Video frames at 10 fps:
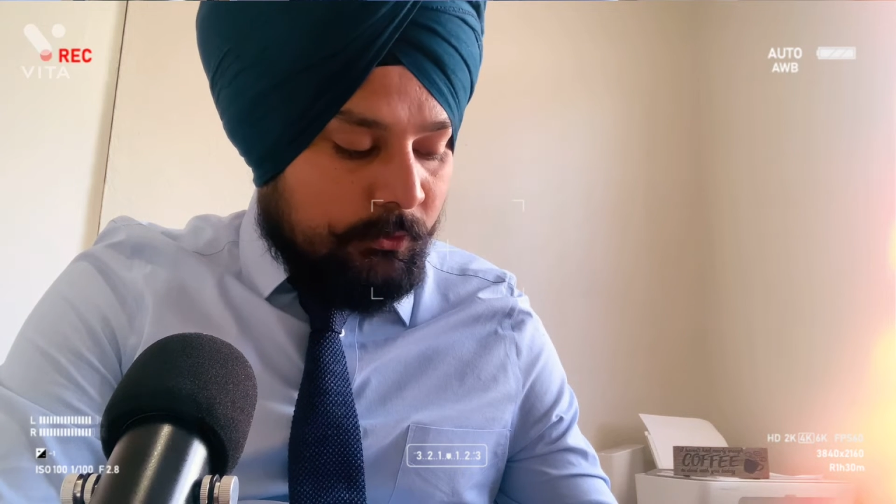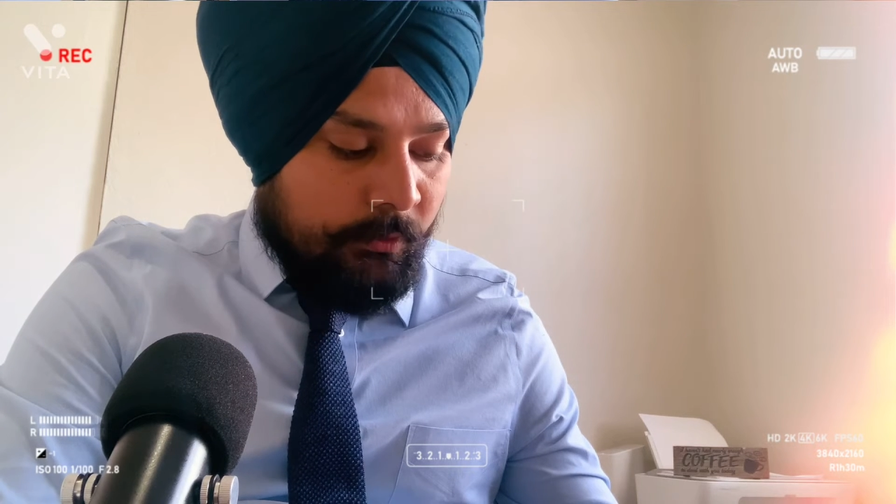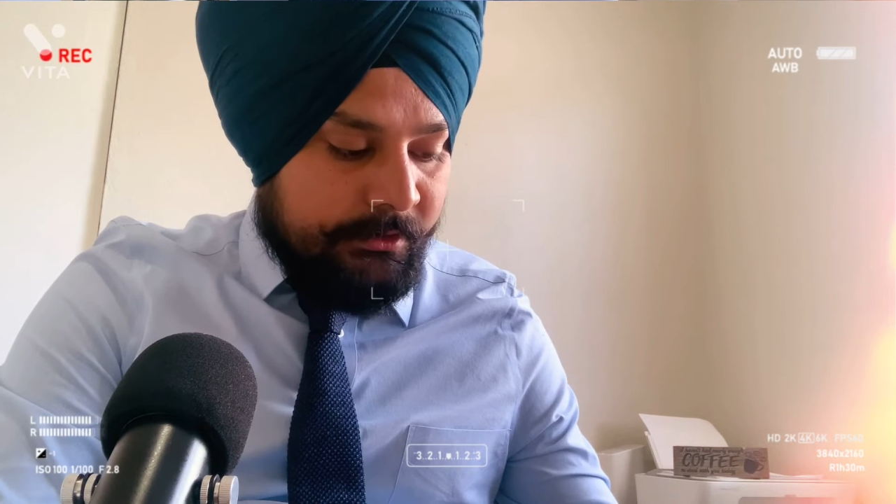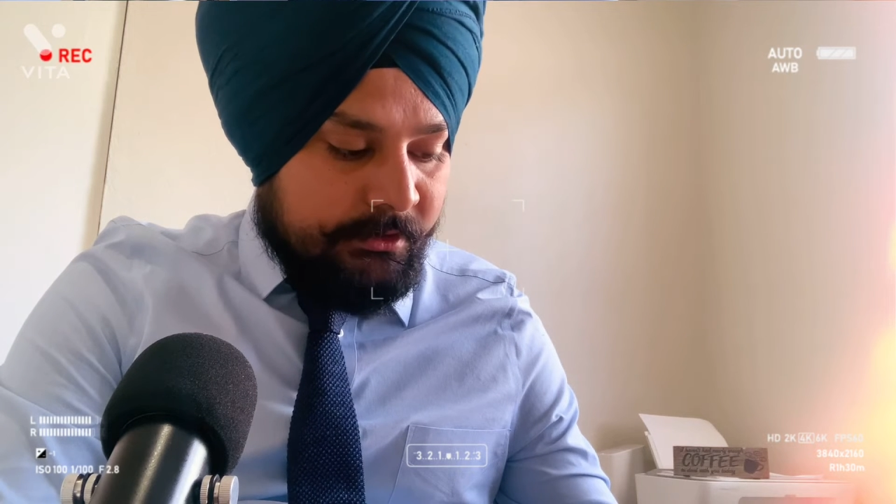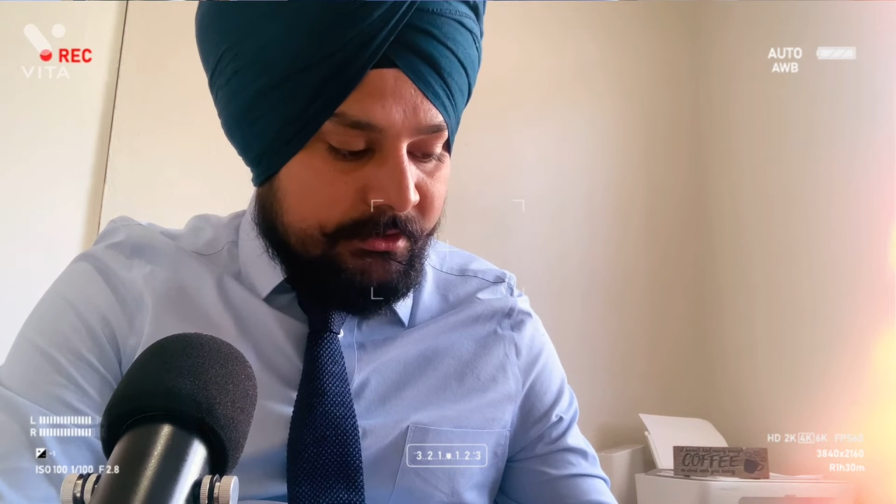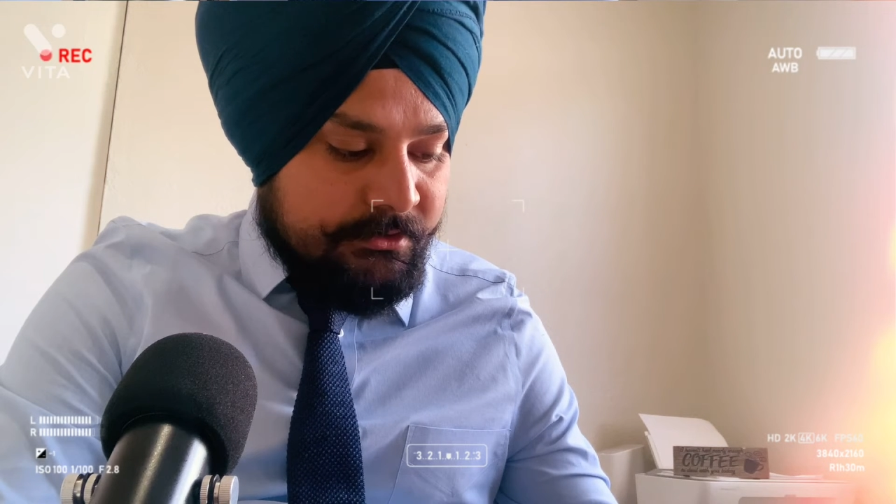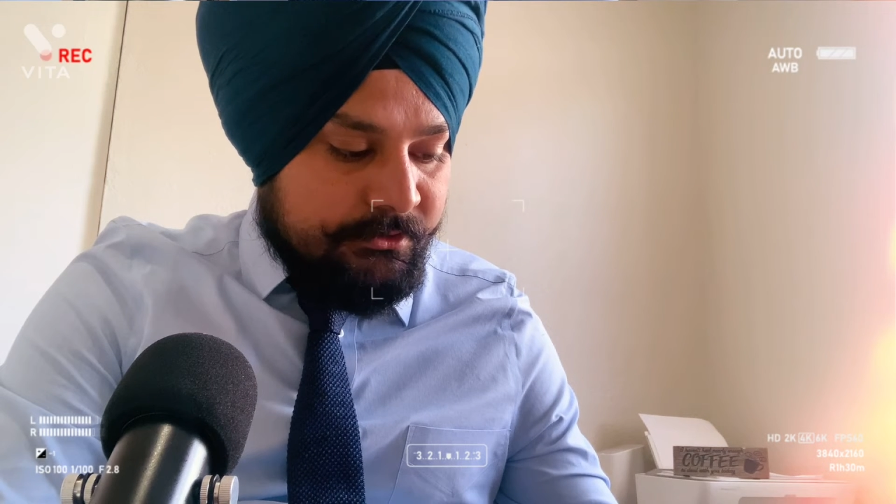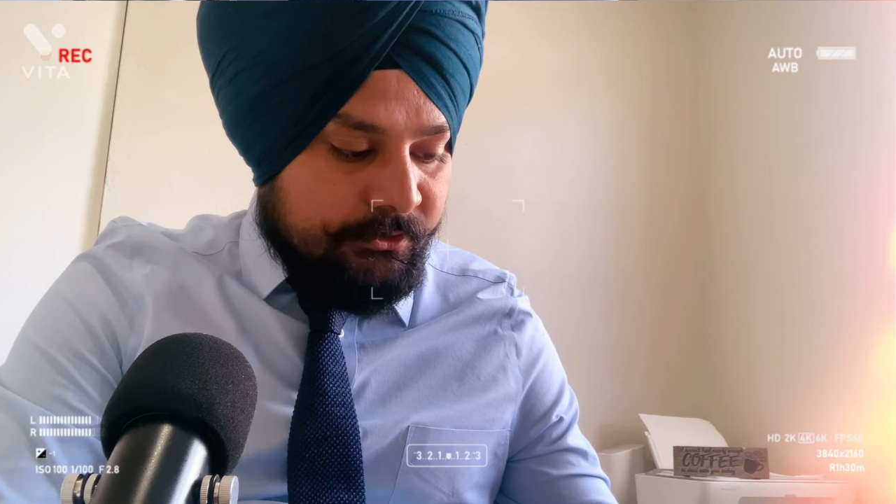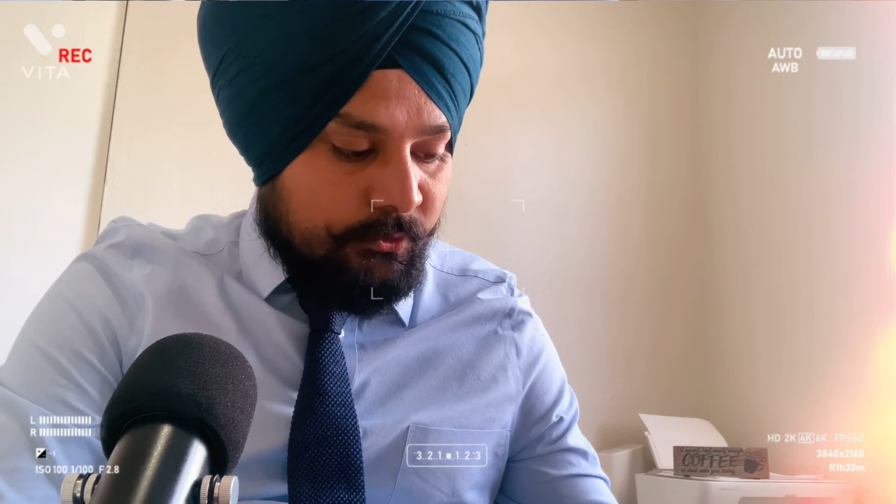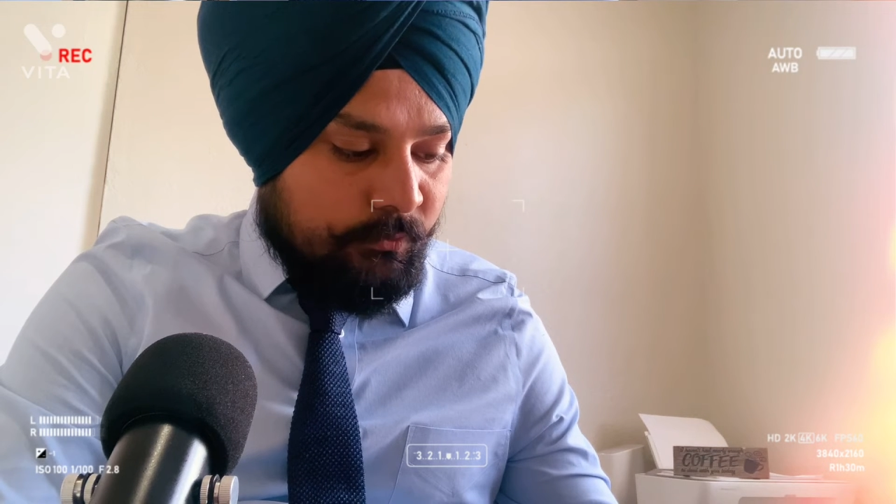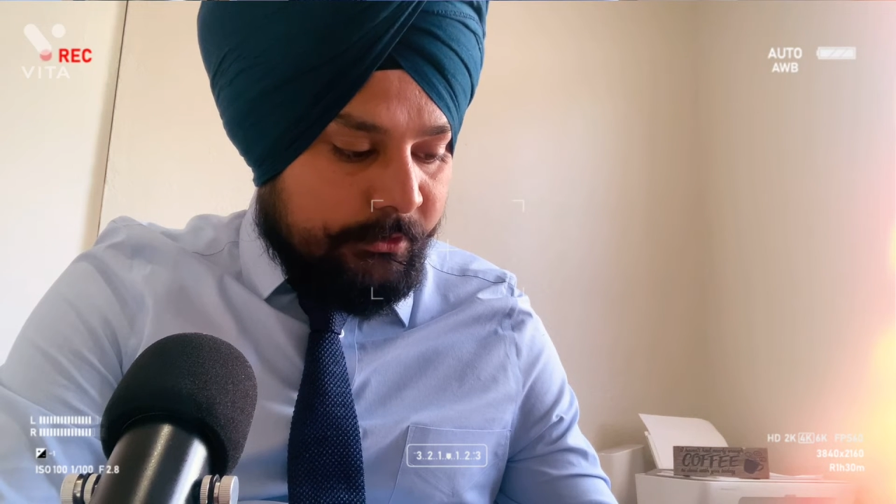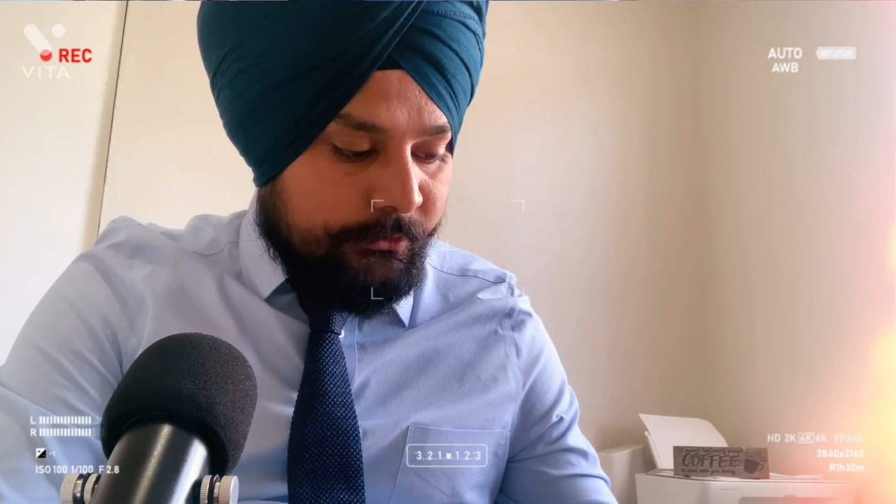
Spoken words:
quantities 0, 1,